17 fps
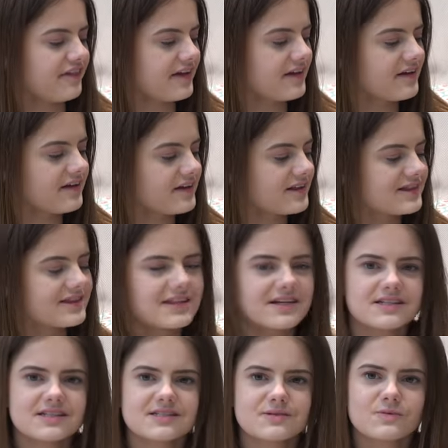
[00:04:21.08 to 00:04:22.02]
think
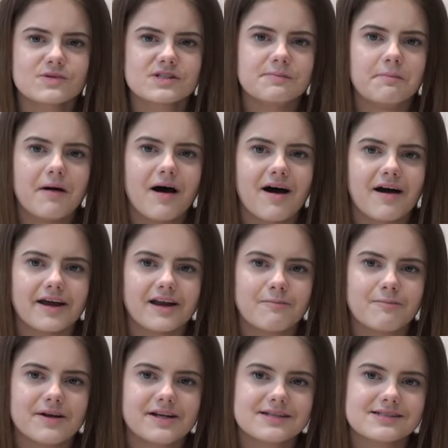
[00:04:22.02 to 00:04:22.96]
this was
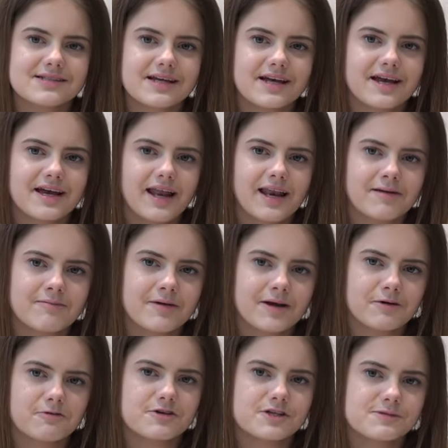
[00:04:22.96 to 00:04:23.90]
mine, but it's in
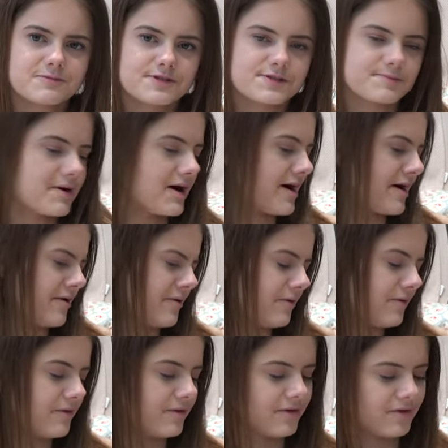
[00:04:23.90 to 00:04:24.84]
my Christmas pile.